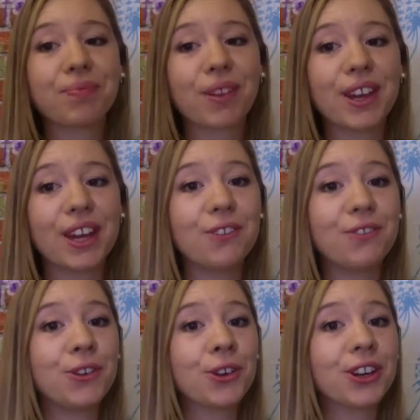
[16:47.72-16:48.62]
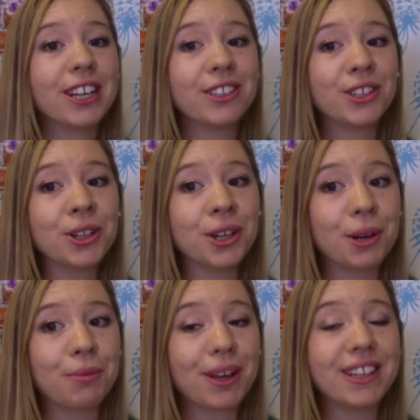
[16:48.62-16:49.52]
if you're in Europe
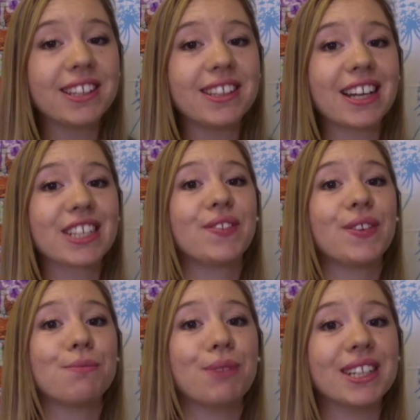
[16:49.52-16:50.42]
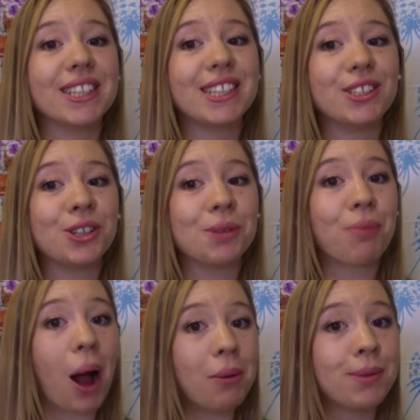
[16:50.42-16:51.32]
in the next few months, you could
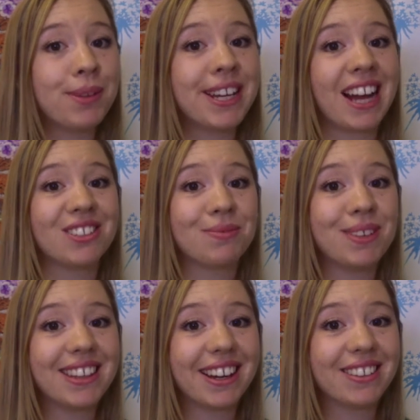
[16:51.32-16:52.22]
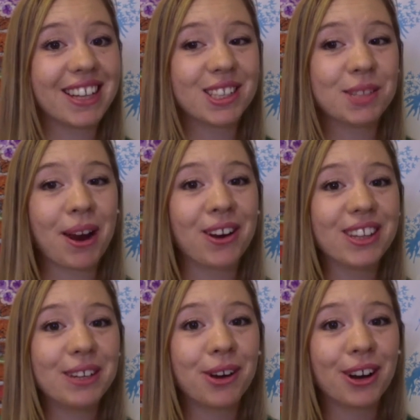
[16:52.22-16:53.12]
probably catch me there. That's
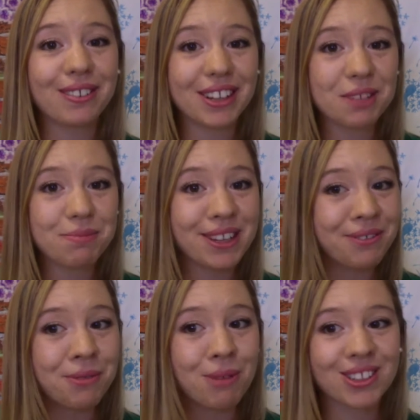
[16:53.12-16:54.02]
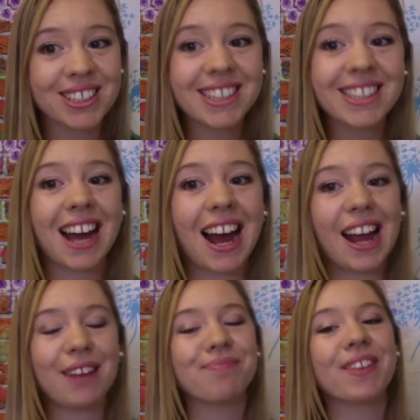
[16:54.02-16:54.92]
apparently where I'm going to be for most of the
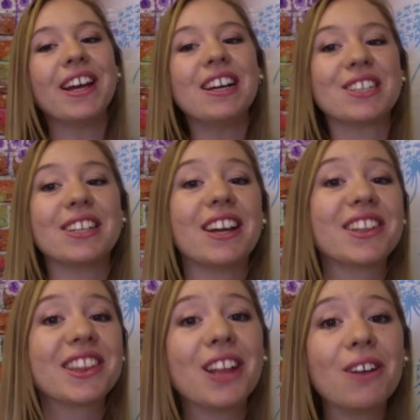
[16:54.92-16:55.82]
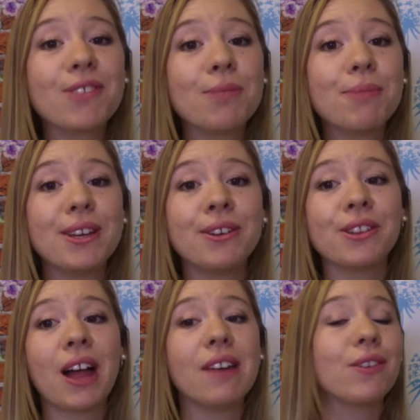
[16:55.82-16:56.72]
time. Then I'd love to meet you
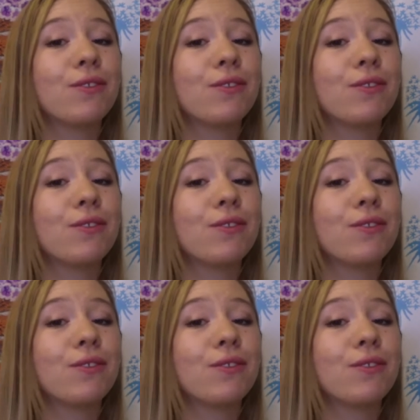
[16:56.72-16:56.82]
live. If